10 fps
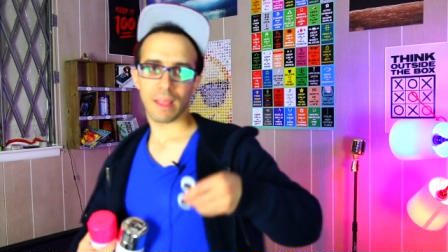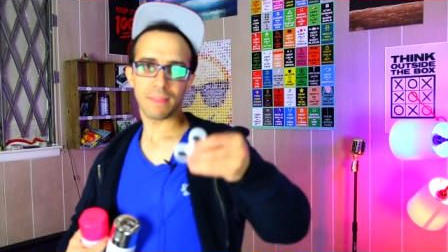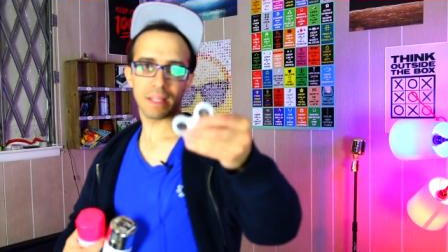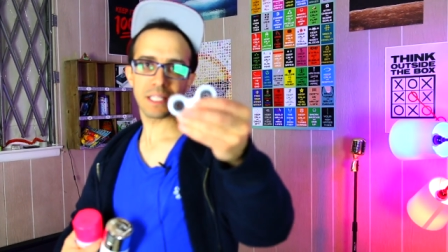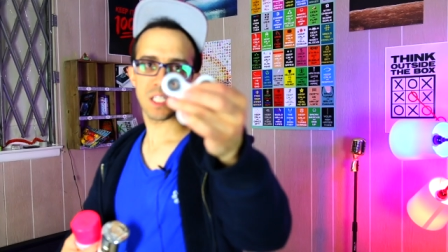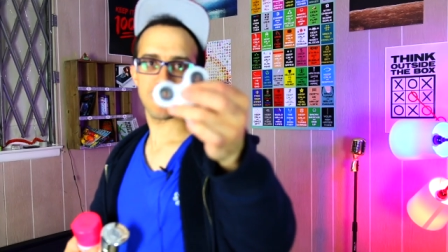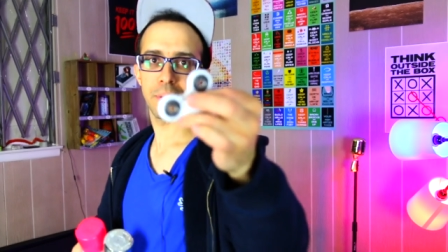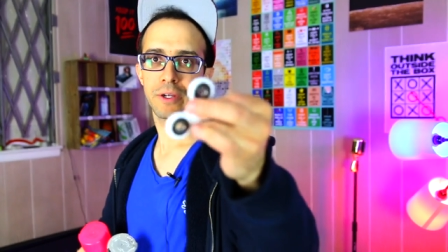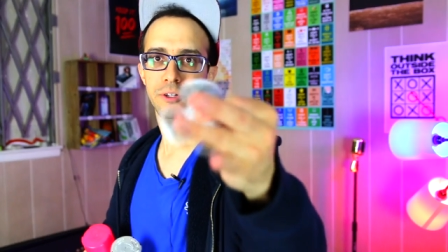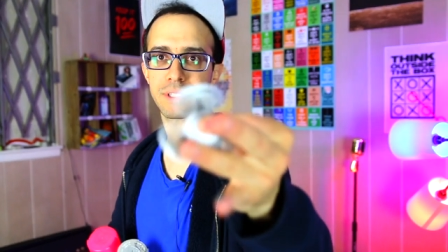these
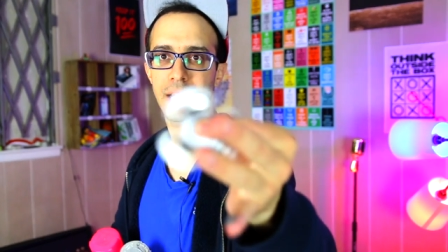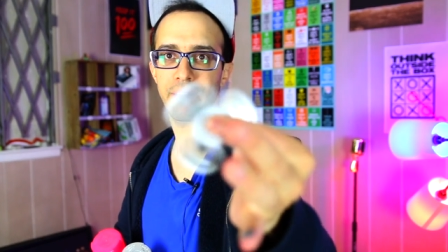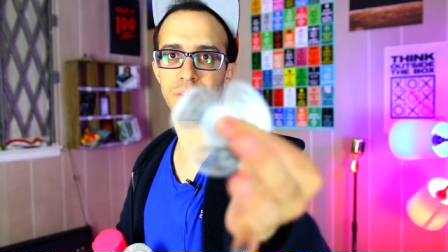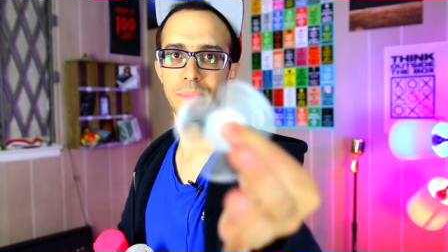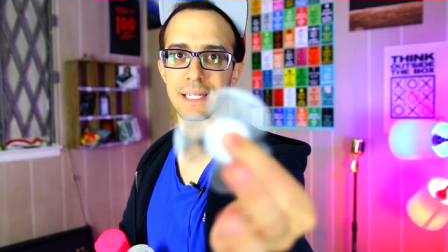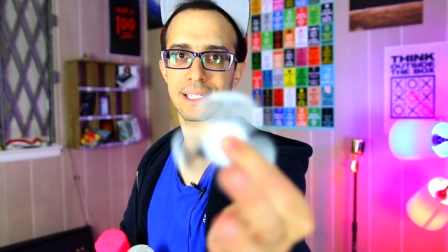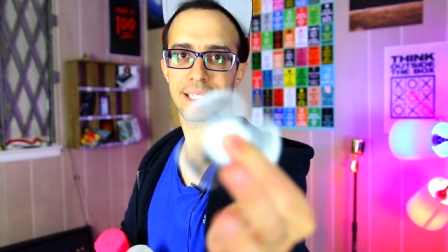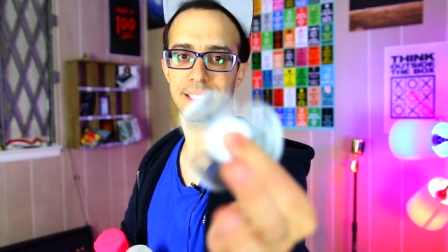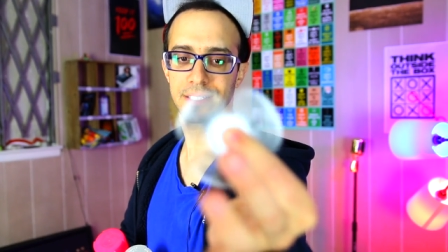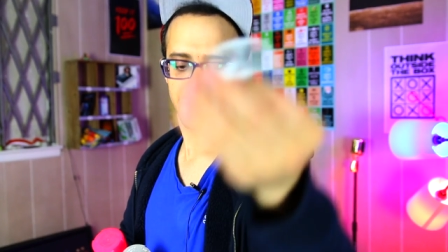spinners that everybody's
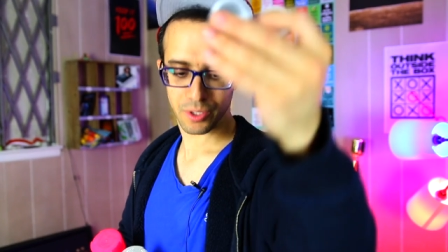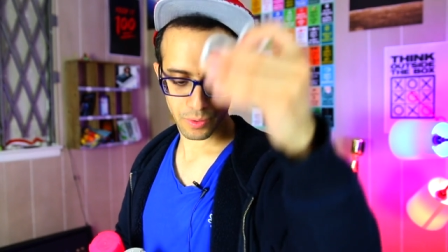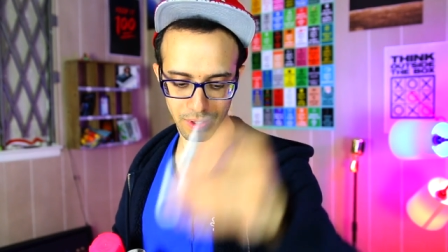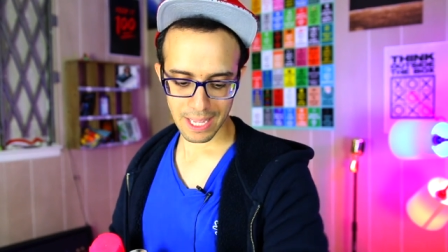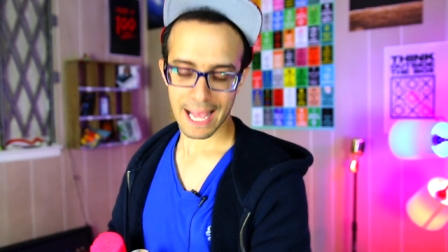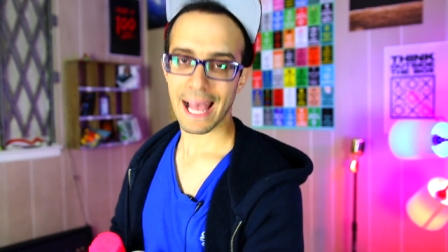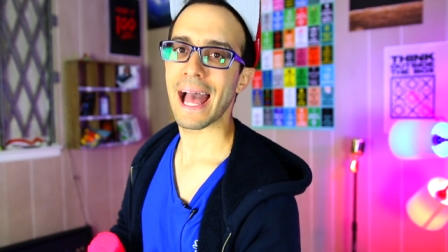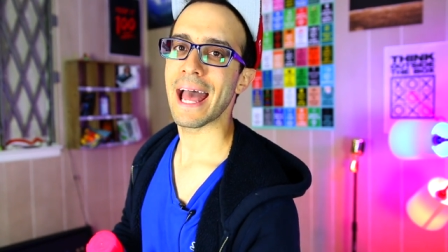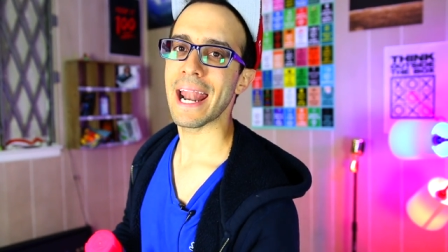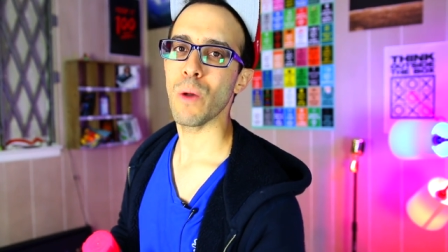addicted to
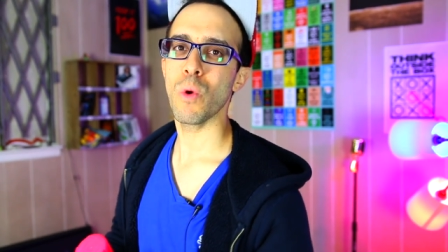and I